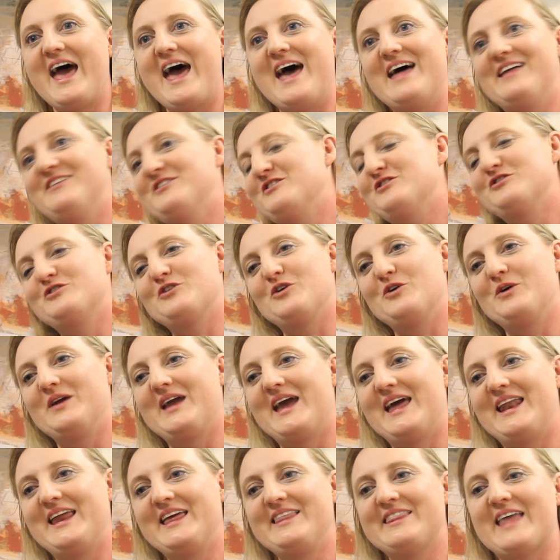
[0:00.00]
and so
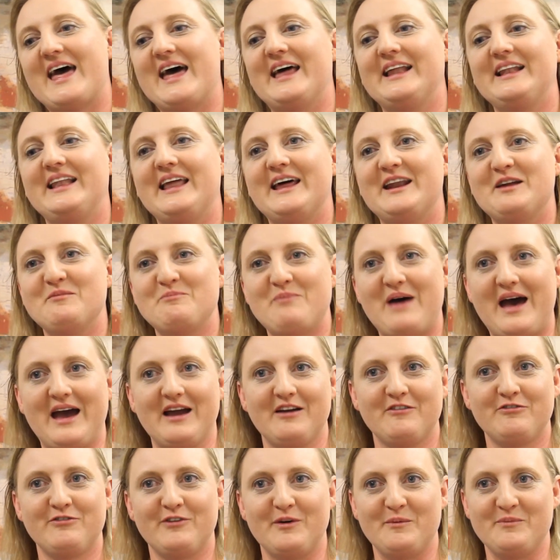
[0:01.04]
getting that letter
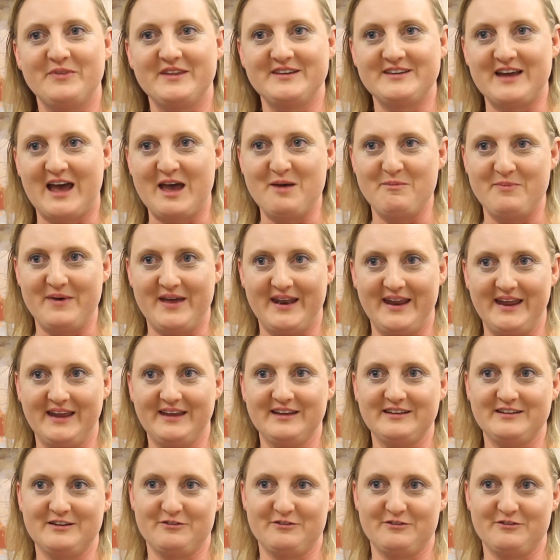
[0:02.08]
back from the diabetic